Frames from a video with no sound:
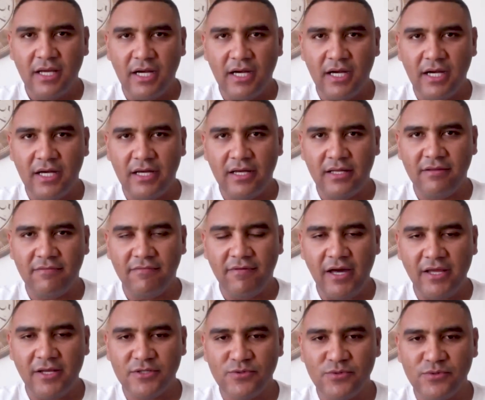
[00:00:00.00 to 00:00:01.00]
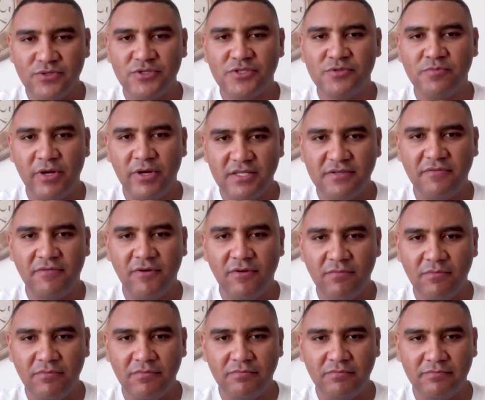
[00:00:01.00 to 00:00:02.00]
uh, the virus also spreads
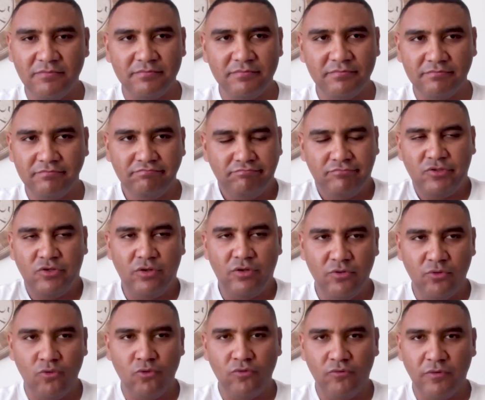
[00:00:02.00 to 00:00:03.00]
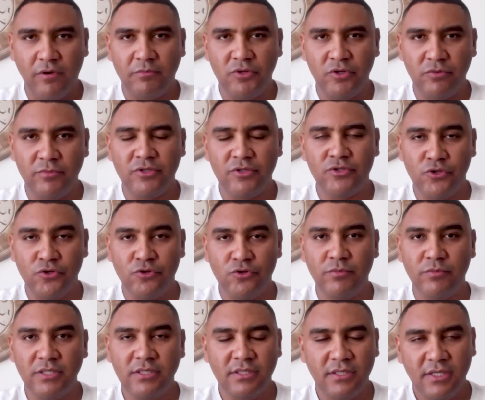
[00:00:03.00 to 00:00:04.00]
from or from human to
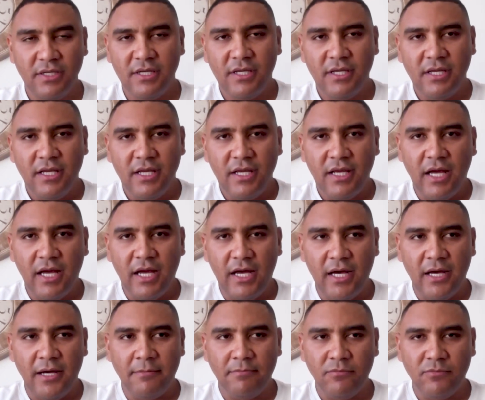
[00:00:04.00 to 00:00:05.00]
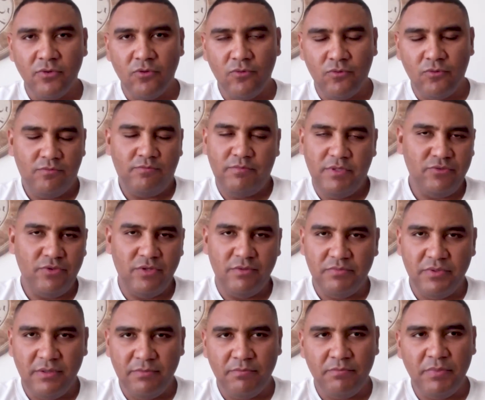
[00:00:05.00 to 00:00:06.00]
human um, or between
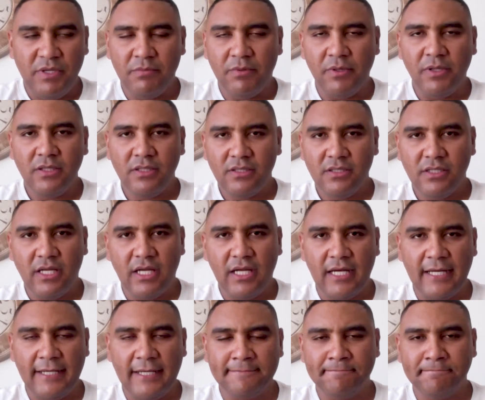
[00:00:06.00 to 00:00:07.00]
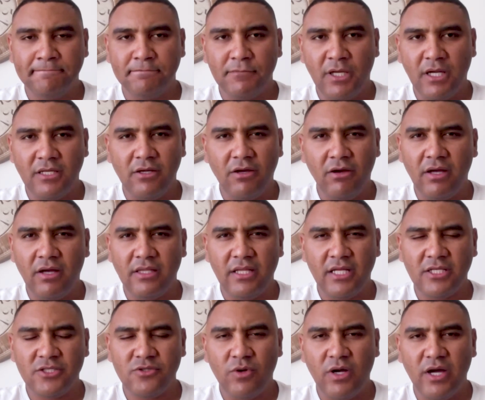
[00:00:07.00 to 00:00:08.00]
pe- people. Um, and yeah, and
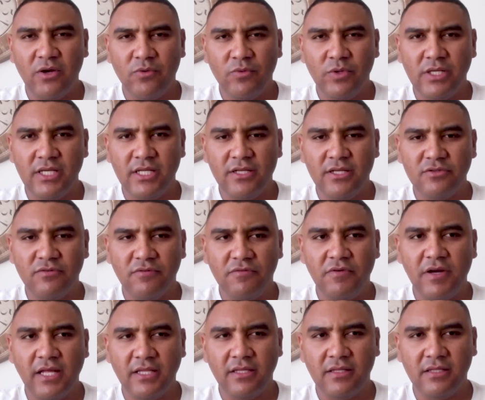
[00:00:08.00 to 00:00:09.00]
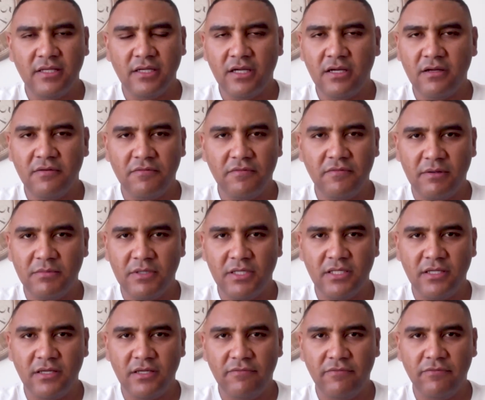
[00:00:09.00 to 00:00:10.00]
that's why we needed to flatten the curve. I mean,
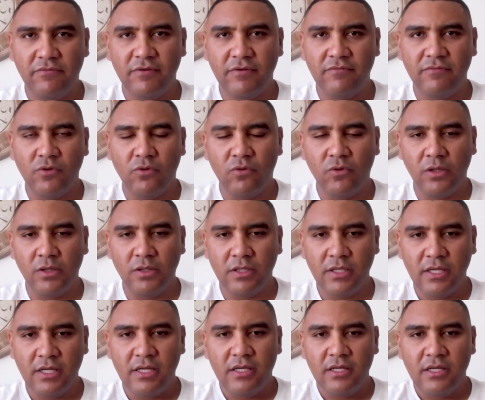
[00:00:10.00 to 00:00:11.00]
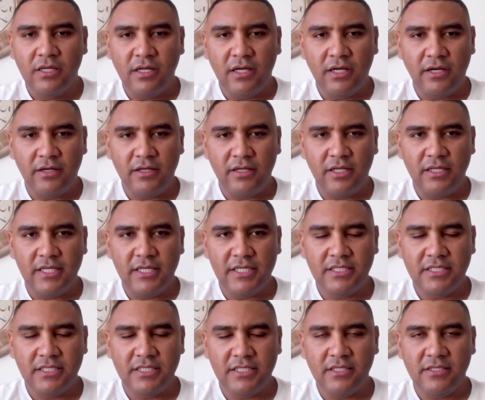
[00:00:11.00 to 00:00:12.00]
if, if we all uh,
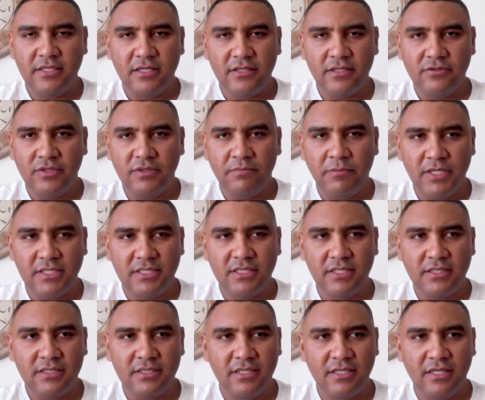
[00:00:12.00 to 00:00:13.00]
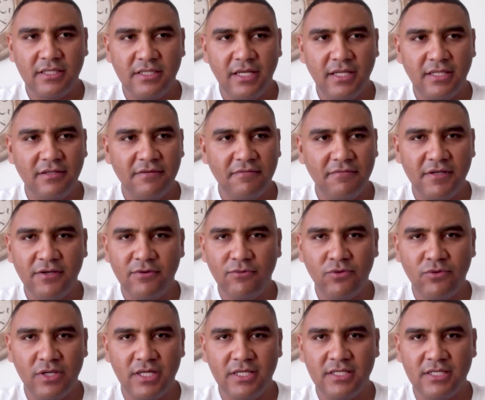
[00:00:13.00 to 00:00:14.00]
listened to the president attentively
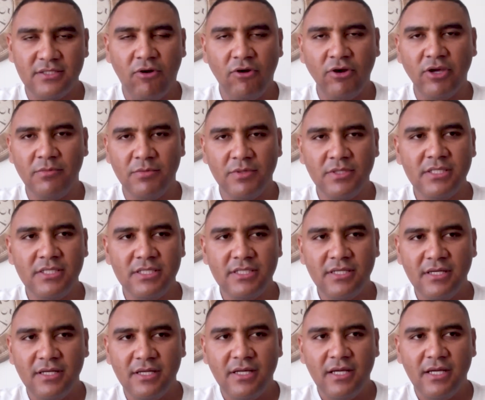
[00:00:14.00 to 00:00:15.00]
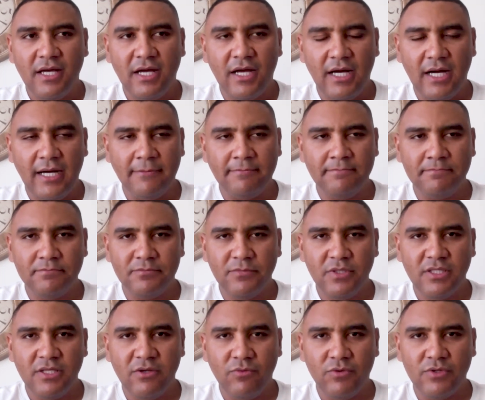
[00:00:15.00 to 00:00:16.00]
or read his documents,
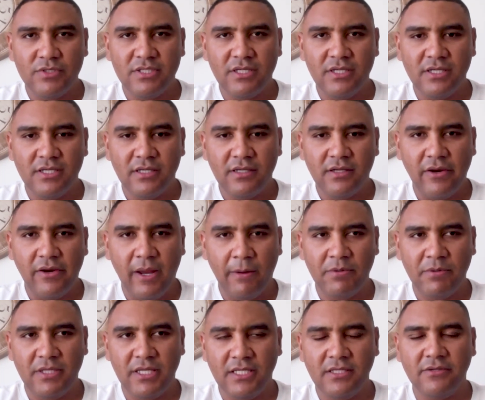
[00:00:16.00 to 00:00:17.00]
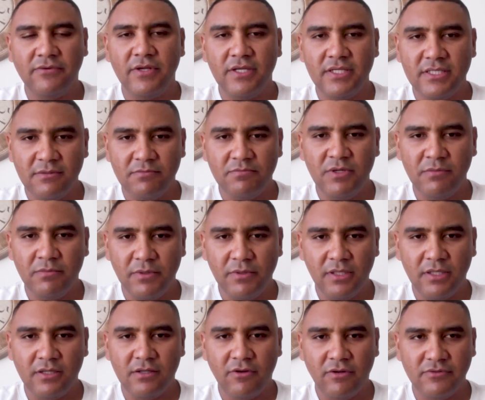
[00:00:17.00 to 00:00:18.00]
um, there was a rapid increase in
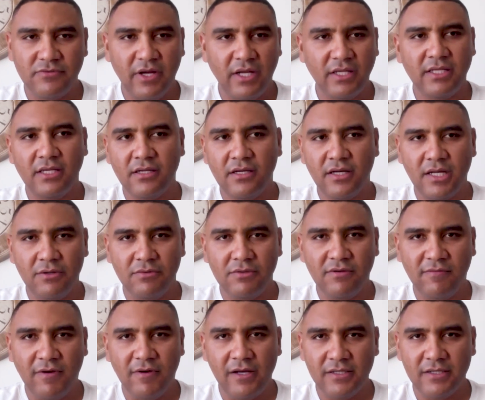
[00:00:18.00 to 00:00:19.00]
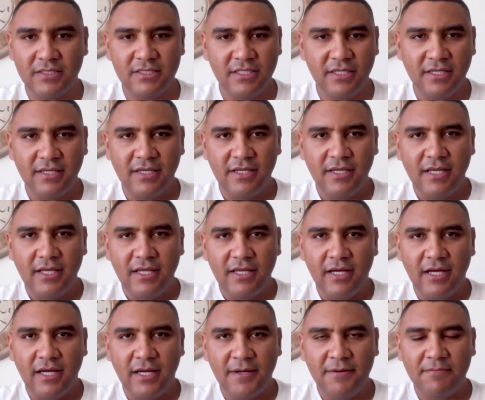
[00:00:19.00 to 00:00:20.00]
people contracting coronavirus,
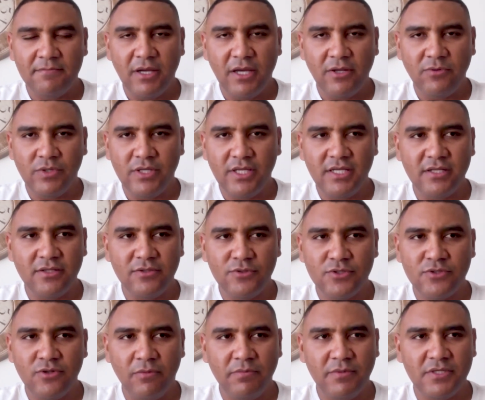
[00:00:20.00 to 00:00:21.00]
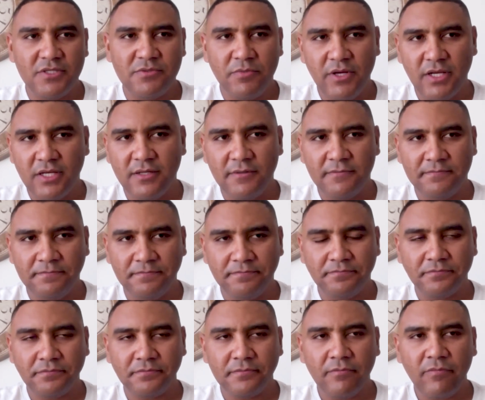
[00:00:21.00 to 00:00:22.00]
um, and we needed to stop the spread.
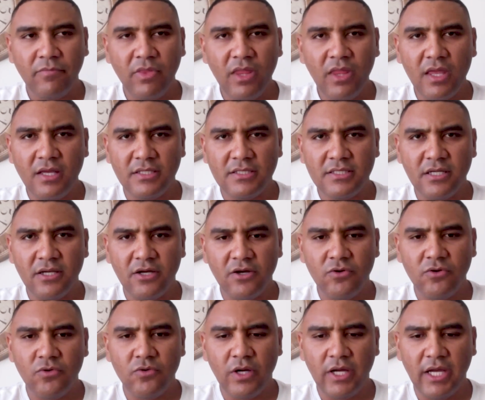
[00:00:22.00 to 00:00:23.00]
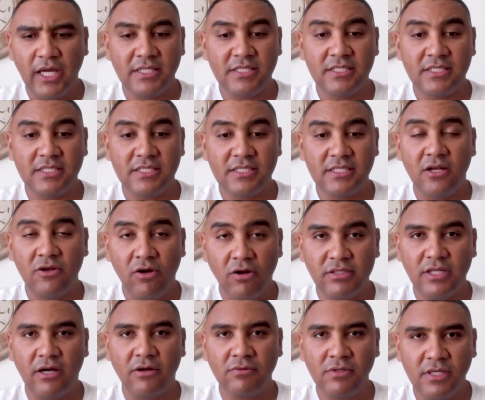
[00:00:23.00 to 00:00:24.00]
So, hence the
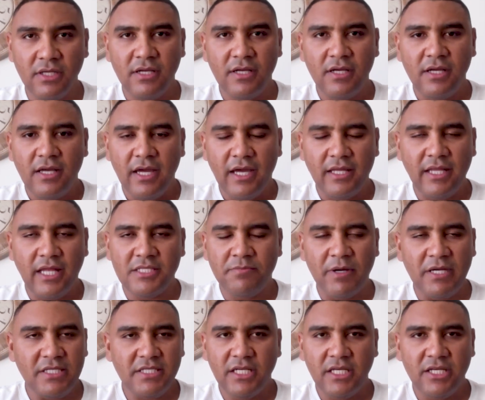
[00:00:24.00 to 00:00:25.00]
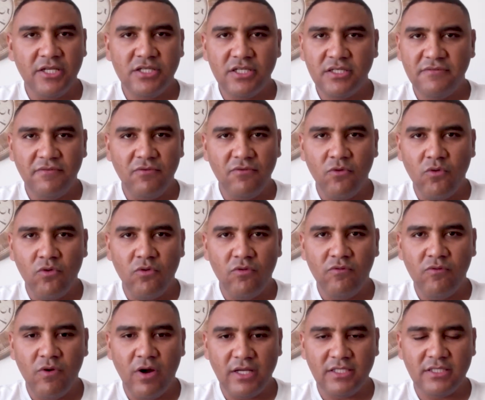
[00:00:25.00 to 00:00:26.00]
lockdown, and that's basically just for
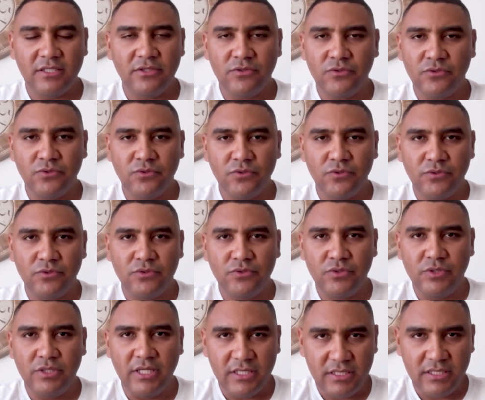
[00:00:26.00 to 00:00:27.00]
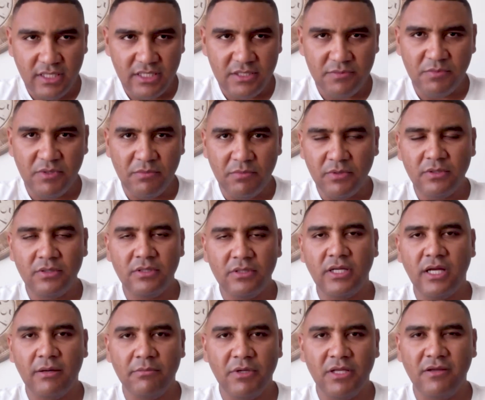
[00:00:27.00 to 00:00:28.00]
for us to to distance people.
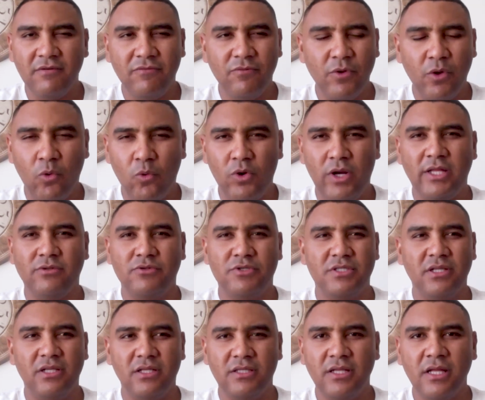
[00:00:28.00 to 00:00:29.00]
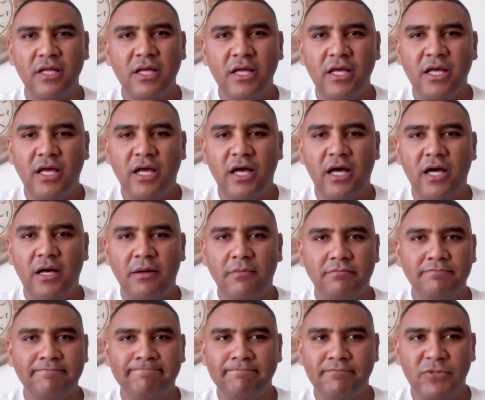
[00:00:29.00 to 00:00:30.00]
I mean, if we all had to still,
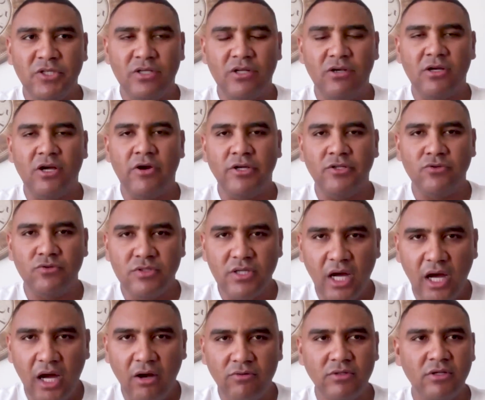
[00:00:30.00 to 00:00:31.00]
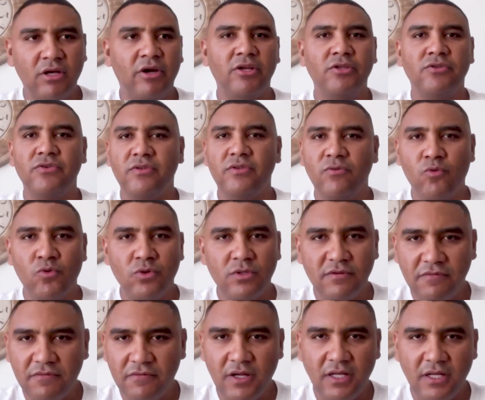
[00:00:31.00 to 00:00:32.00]
um, you know, go into town, go into the
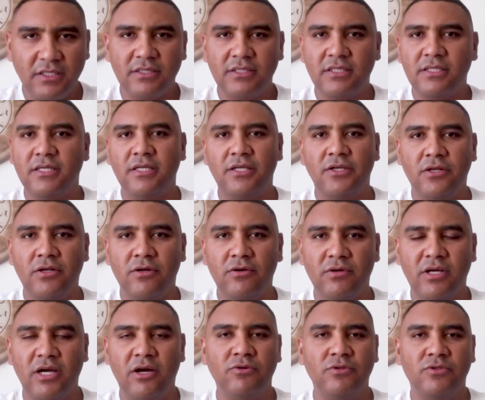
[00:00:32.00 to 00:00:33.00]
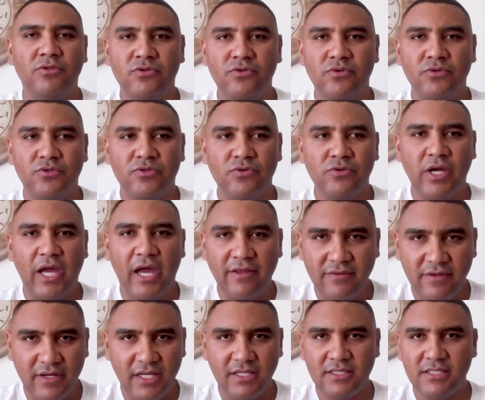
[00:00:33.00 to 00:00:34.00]
waterfront, you know, go to to
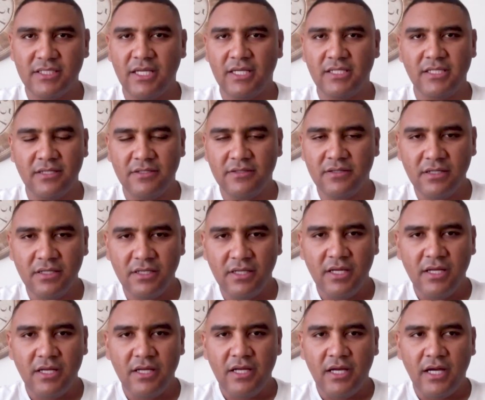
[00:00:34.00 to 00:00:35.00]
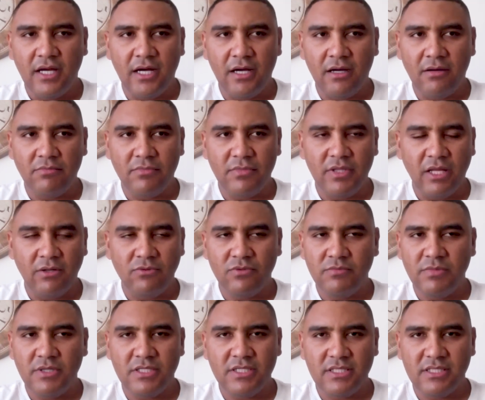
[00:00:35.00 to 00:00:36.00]
gatherings, etc., um, that
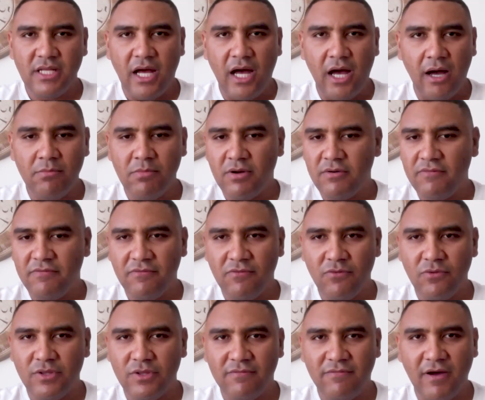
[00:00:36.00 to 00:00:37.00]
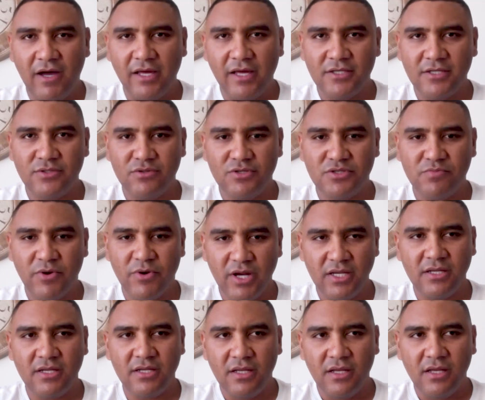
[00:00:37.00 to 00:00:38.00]
would be just a hub for the virus to spread,